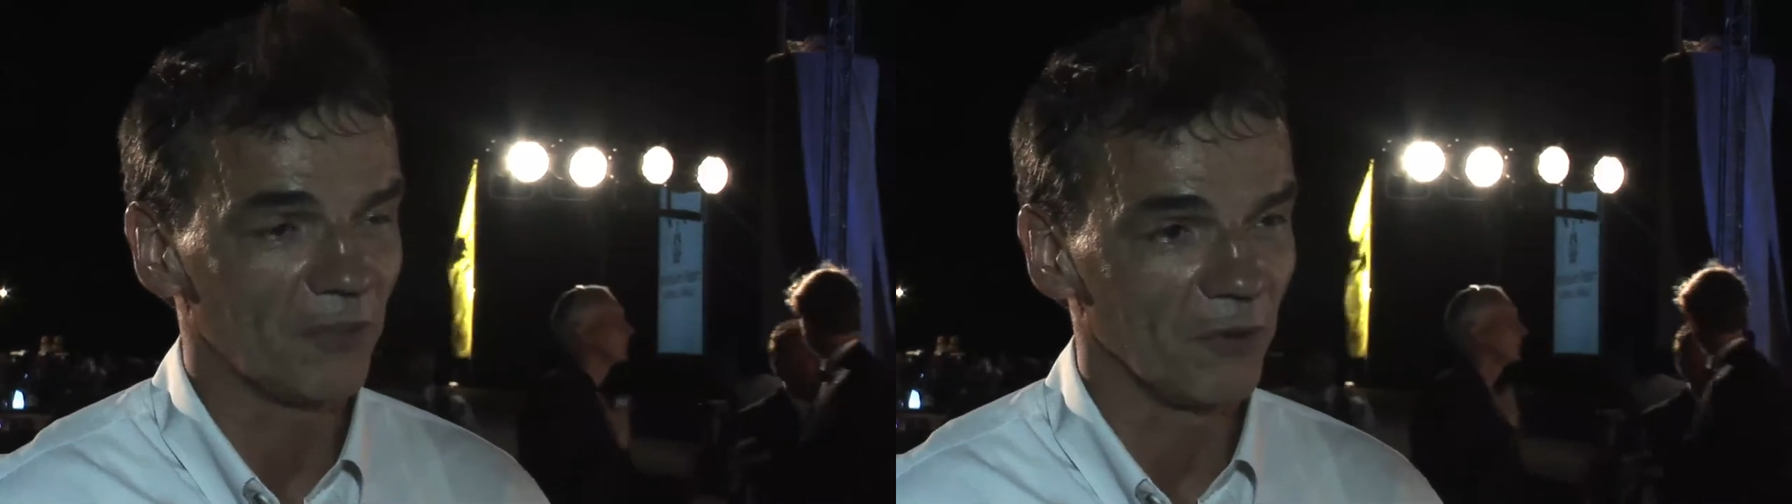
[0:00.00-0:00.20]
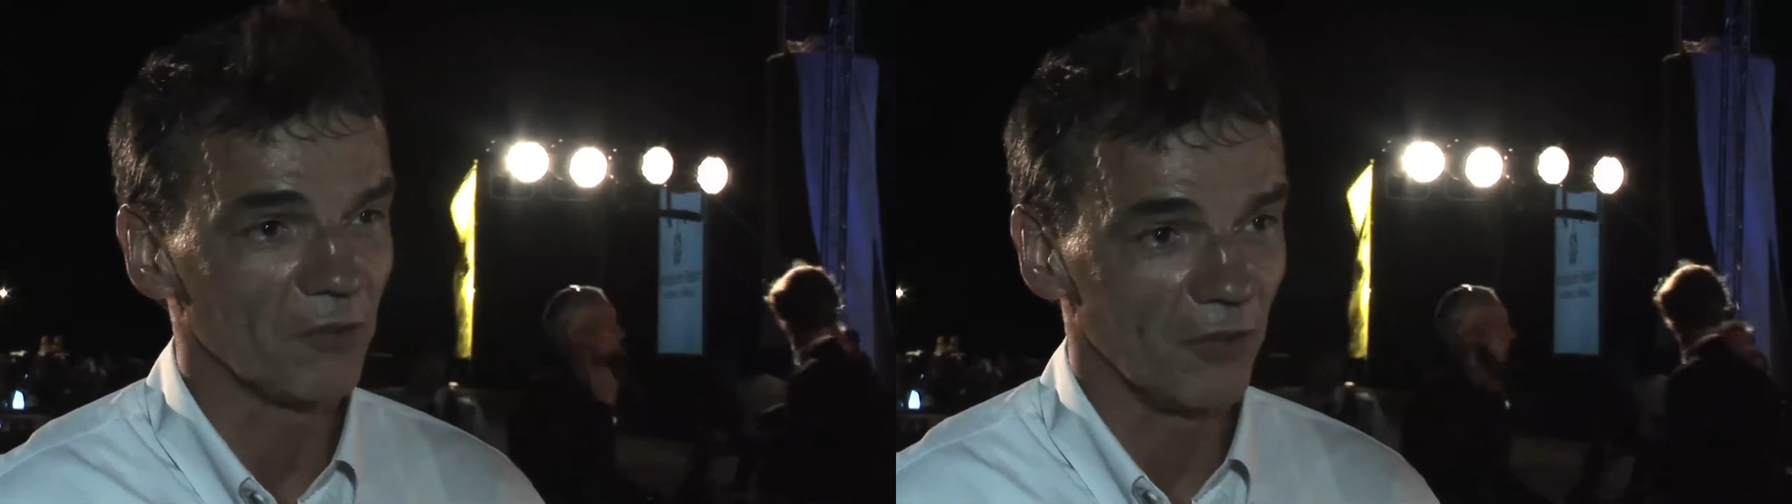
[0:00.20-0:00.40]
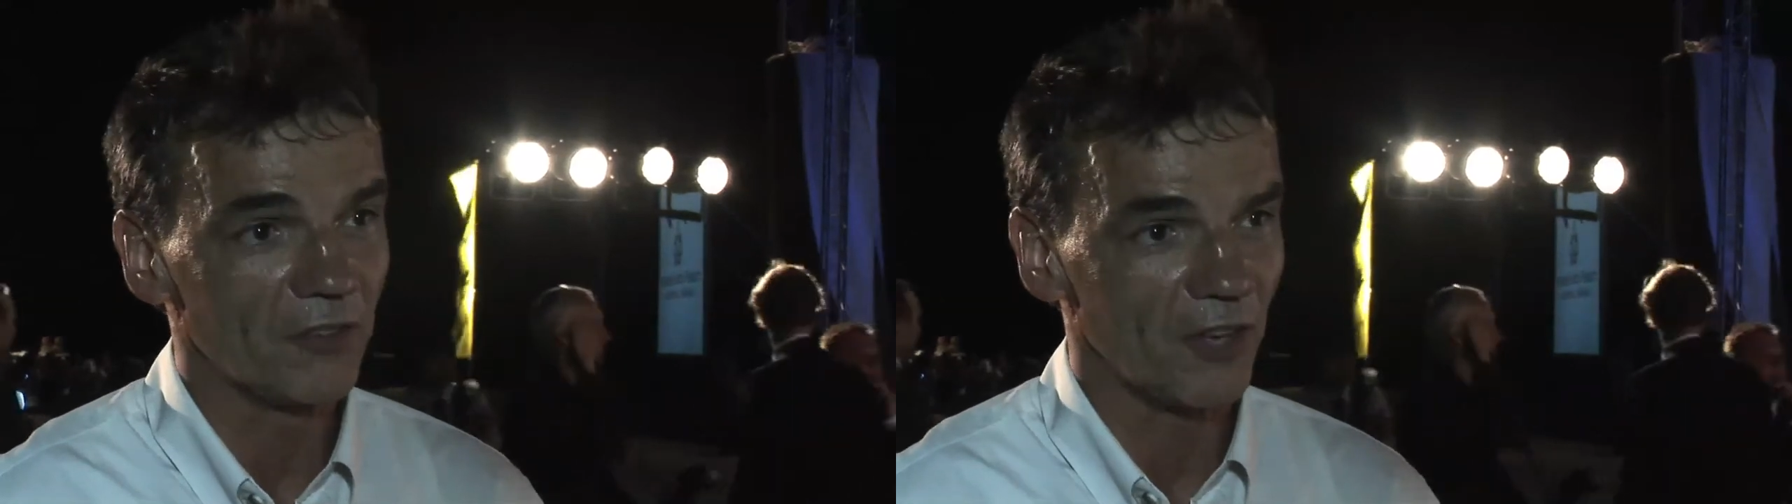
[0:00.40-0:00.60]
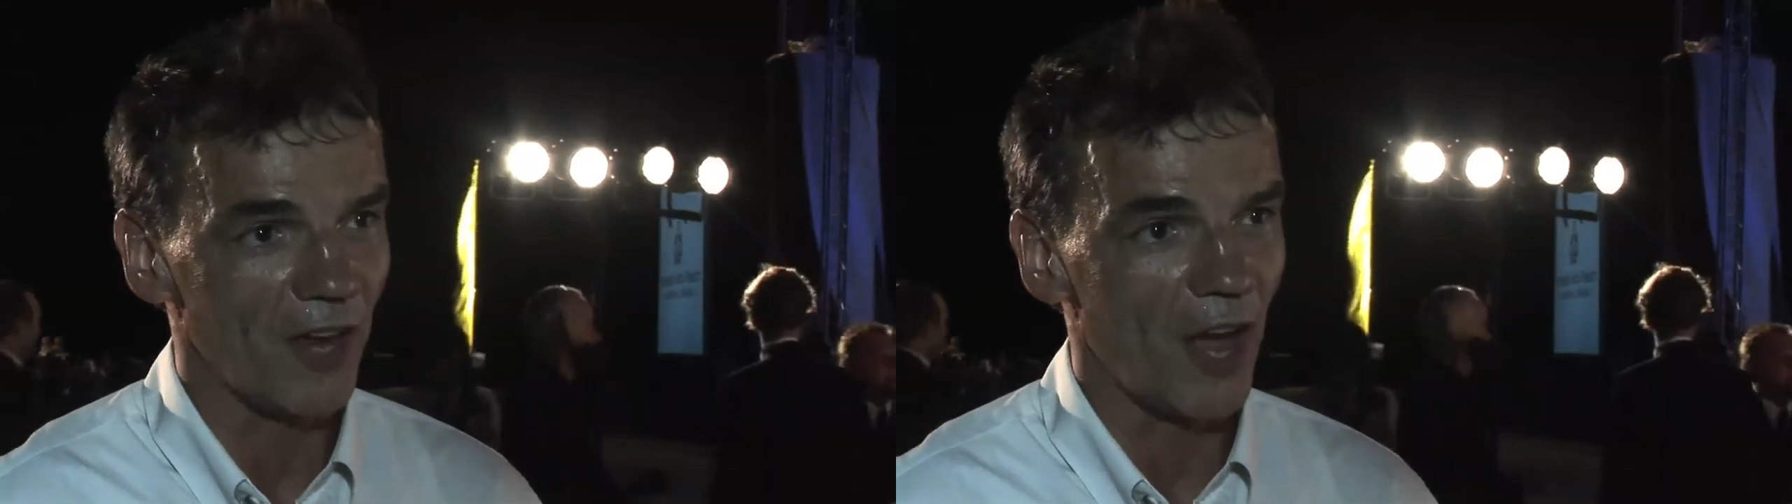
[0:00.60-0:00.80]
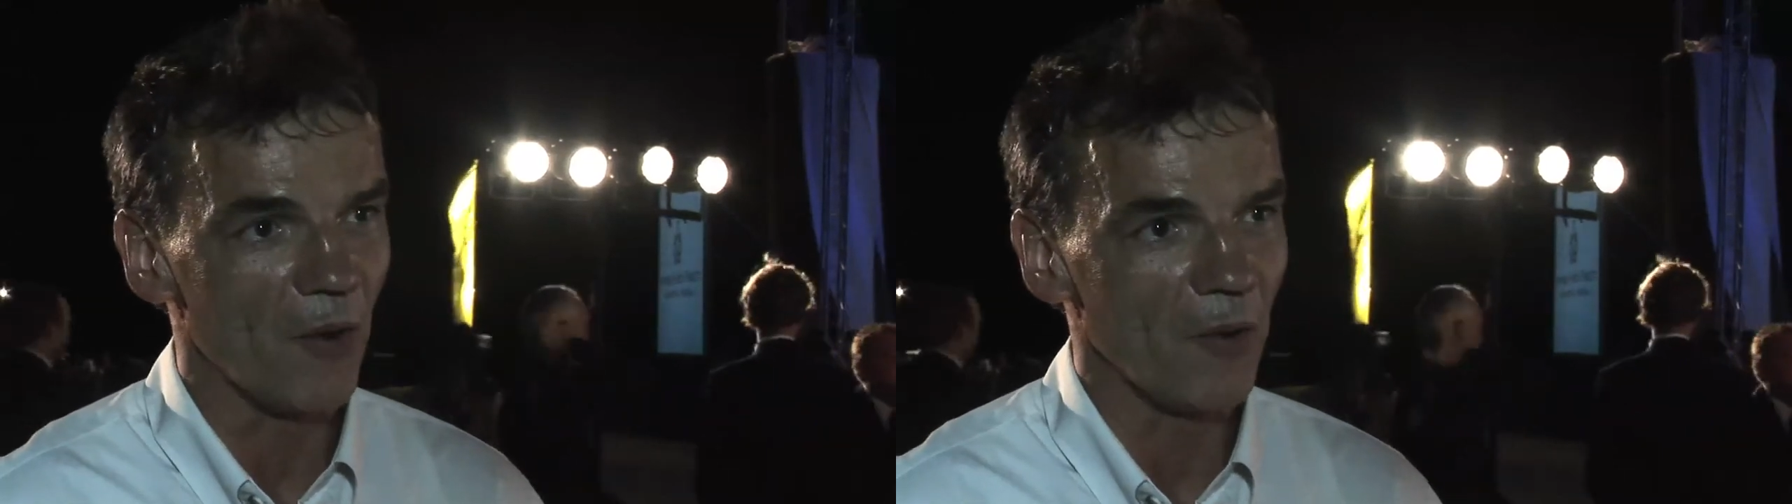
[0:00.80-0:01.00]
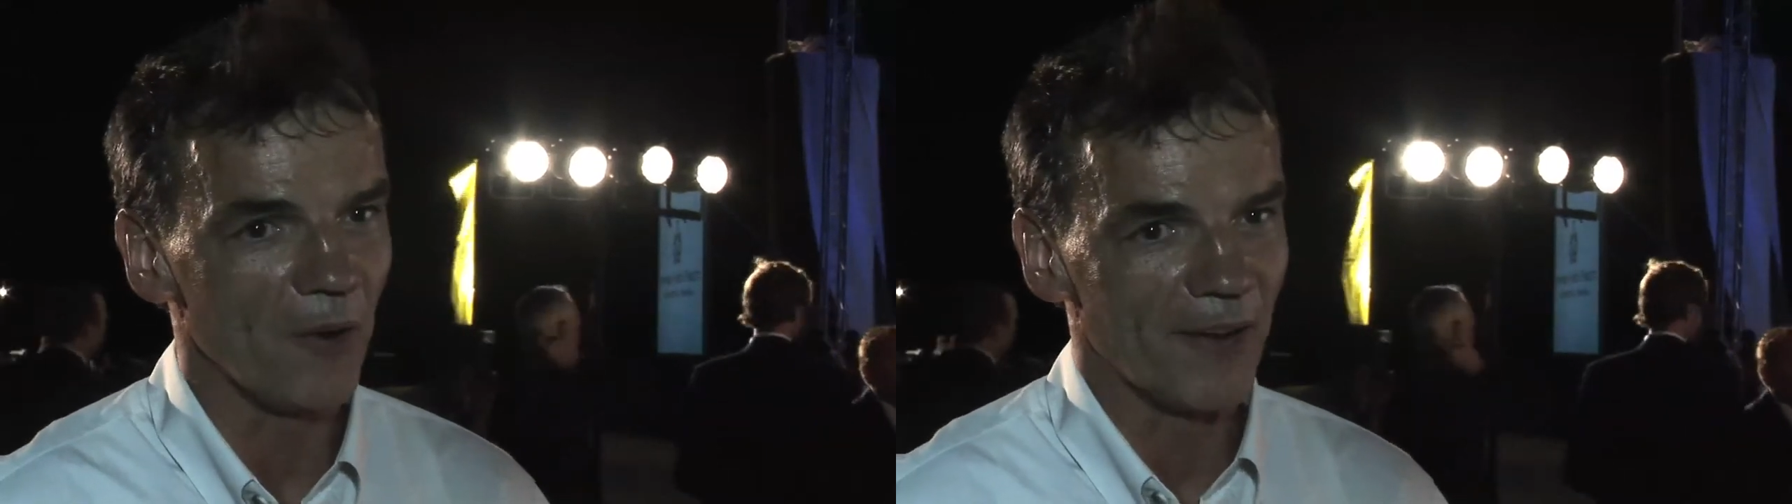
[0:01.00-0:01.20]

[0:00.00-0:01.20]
thought until now,